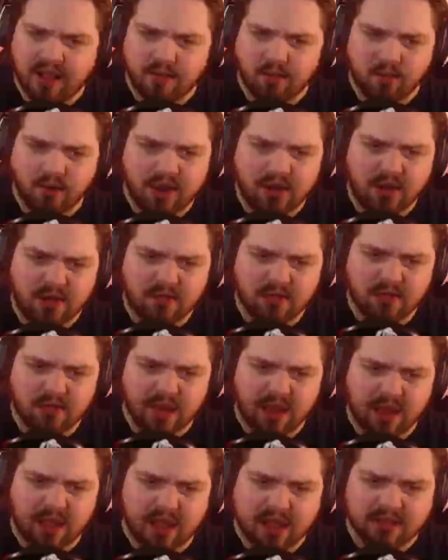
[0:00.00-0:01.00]
right off the
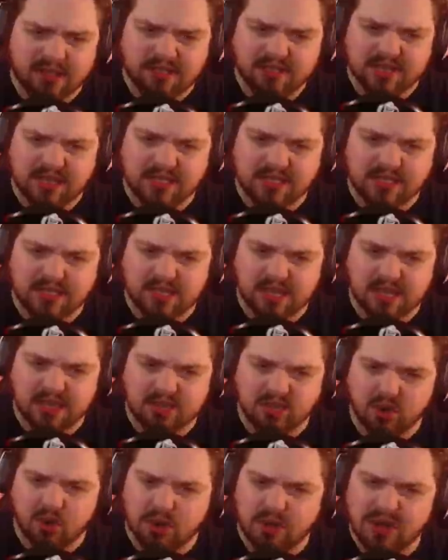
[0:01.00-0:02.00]
bat, I sense
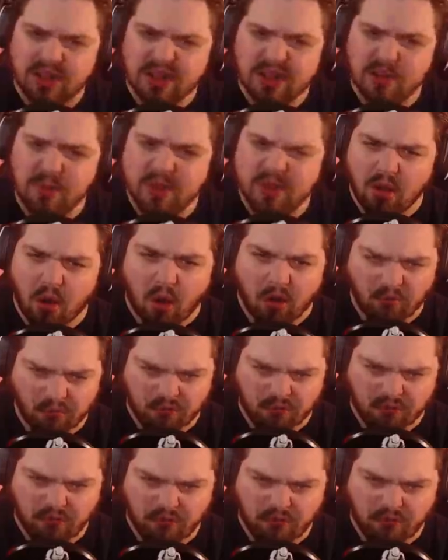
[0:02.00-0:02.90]
things are a little bit off.